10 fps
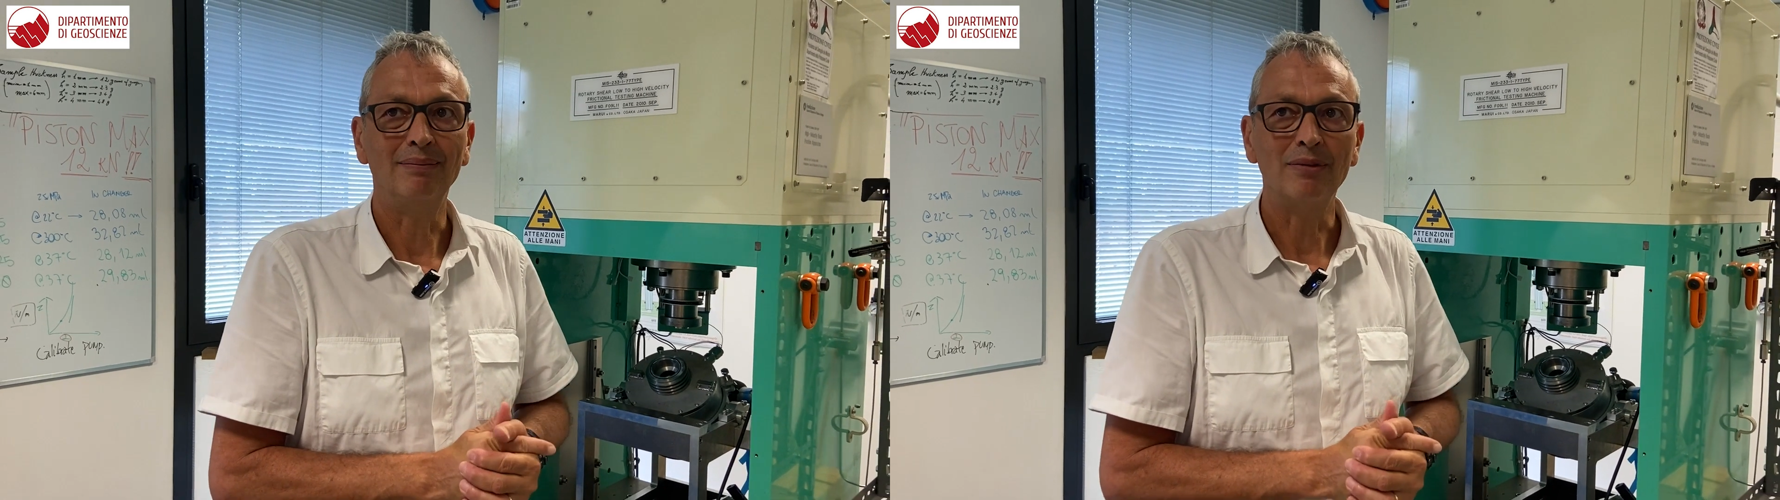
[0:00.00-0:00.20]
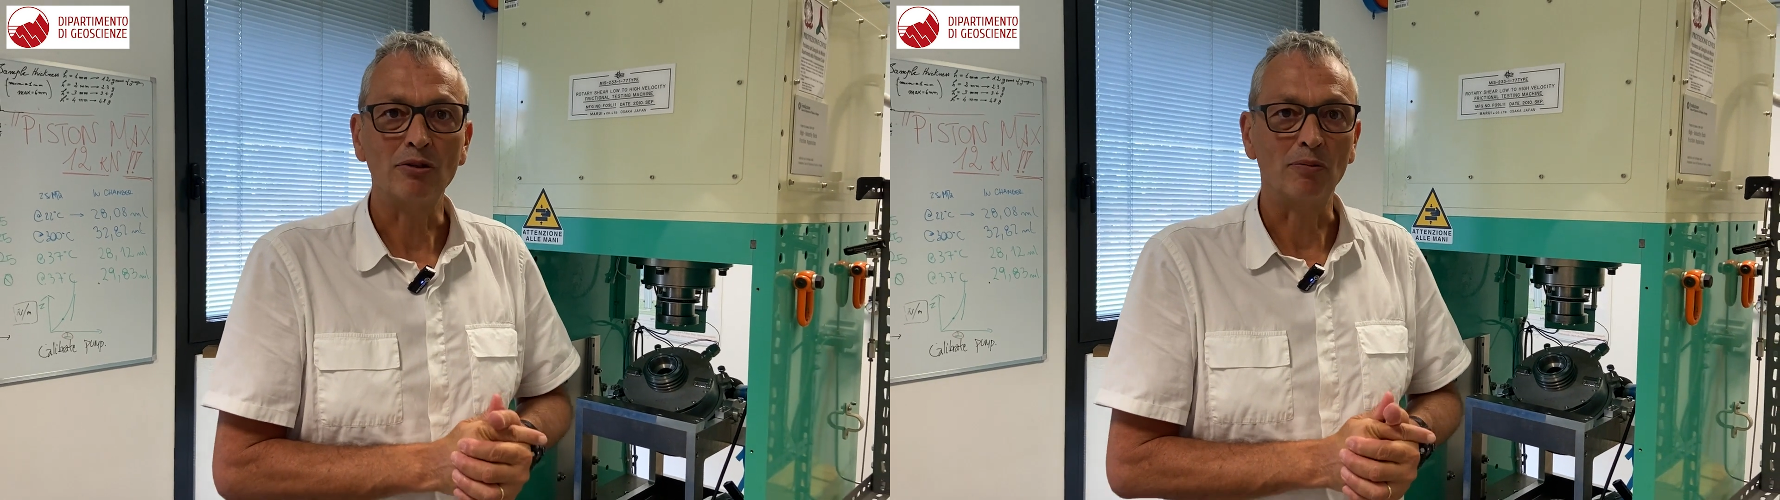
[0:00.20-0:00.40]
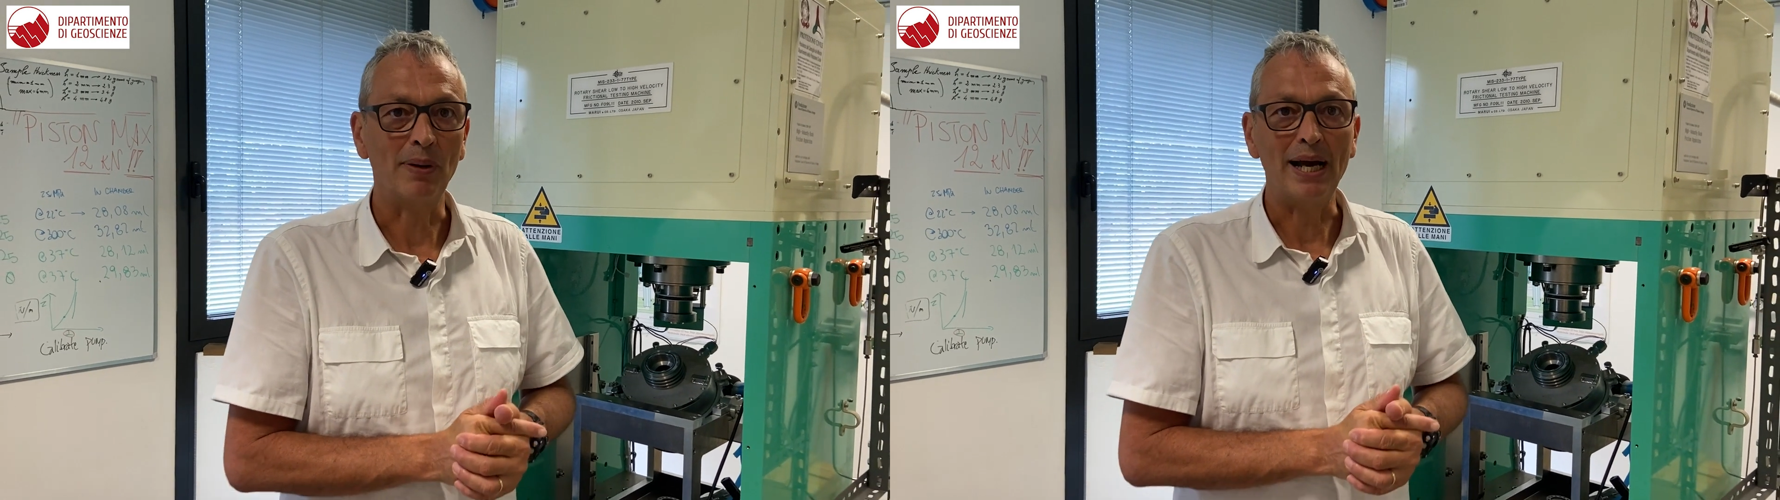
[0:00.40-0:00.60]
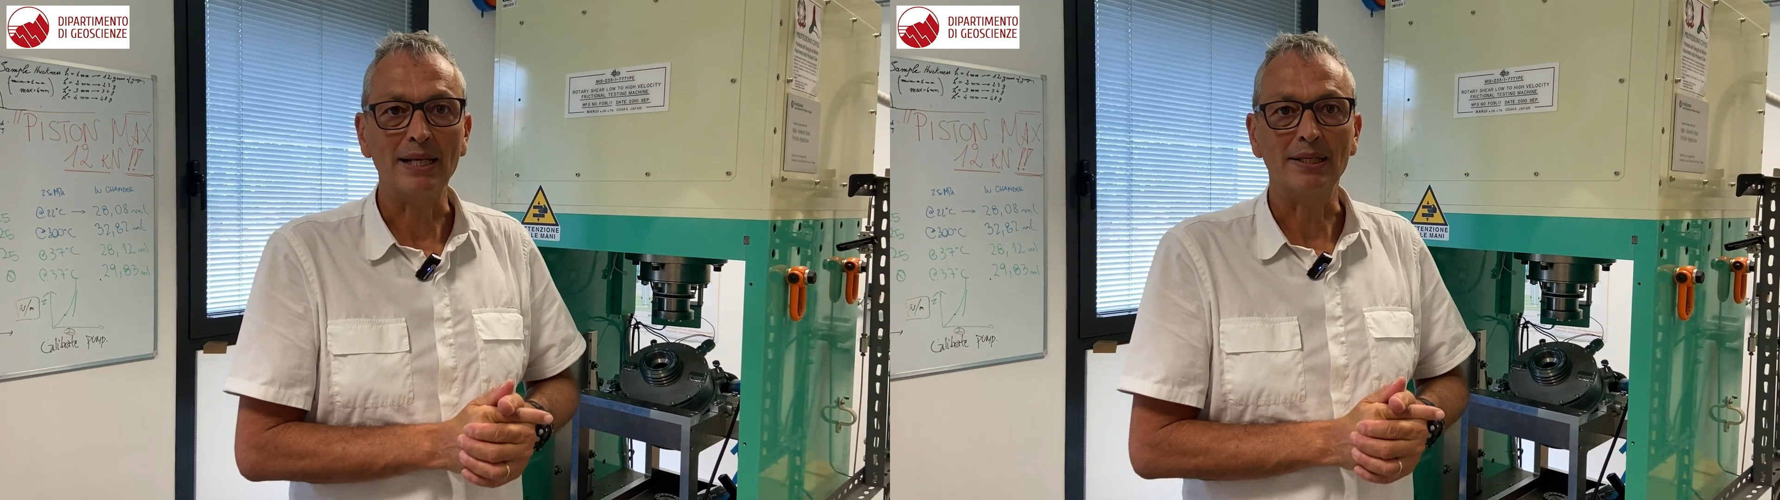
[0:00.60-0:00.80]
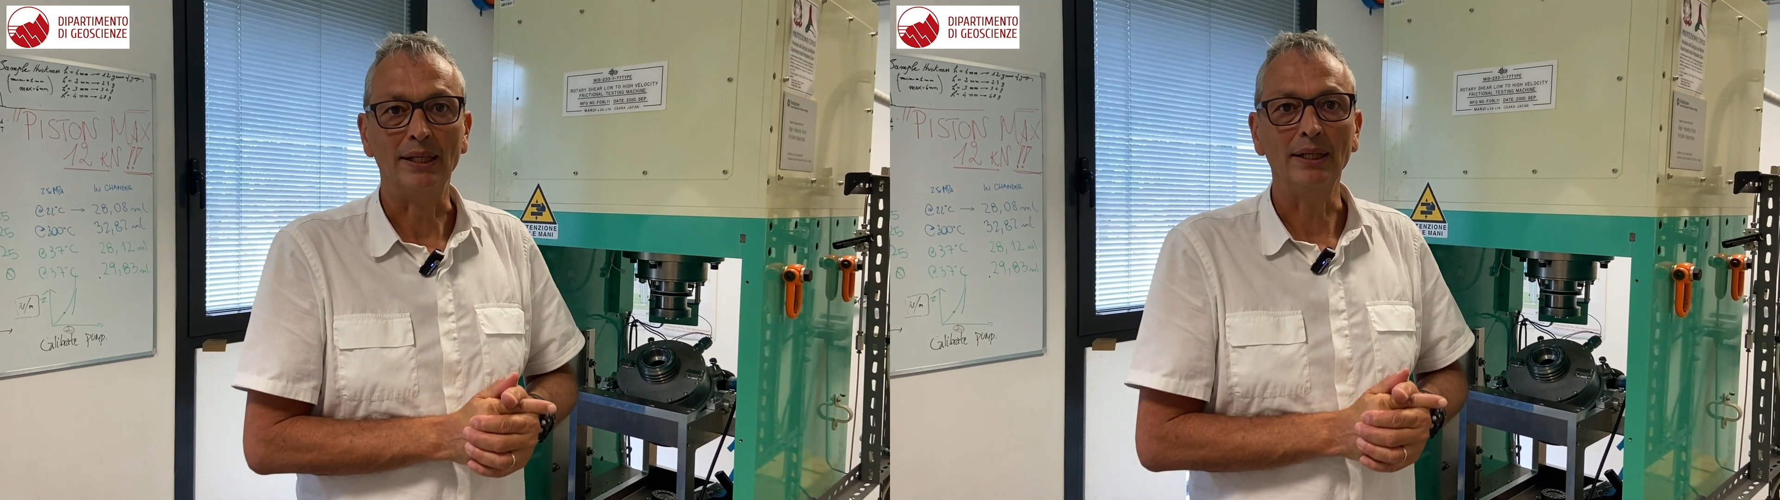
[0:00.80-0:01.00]

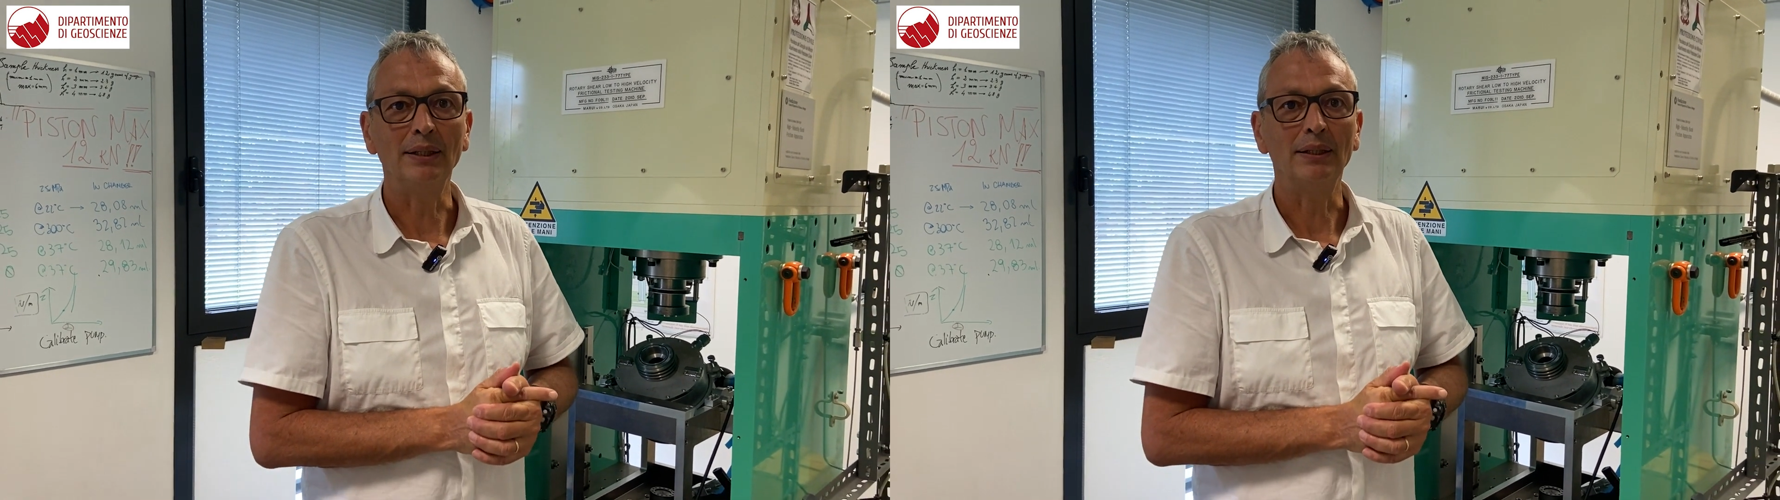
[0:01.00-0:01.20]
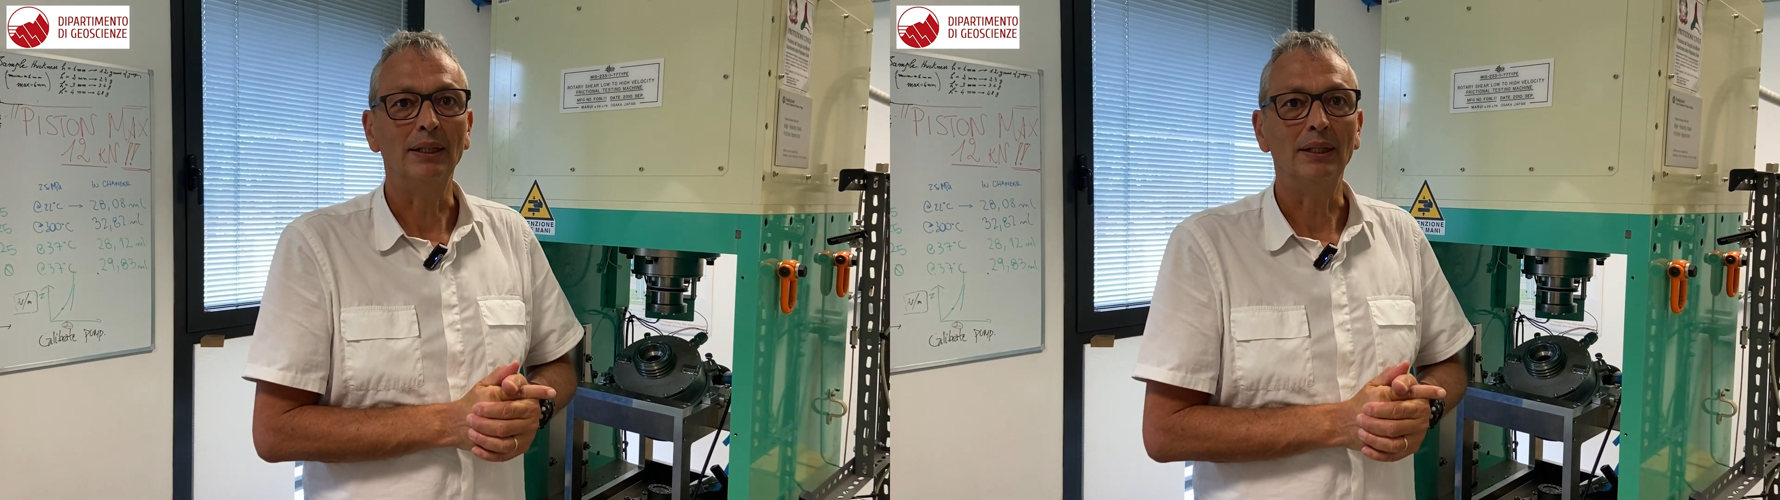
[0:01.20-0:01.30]
surprising.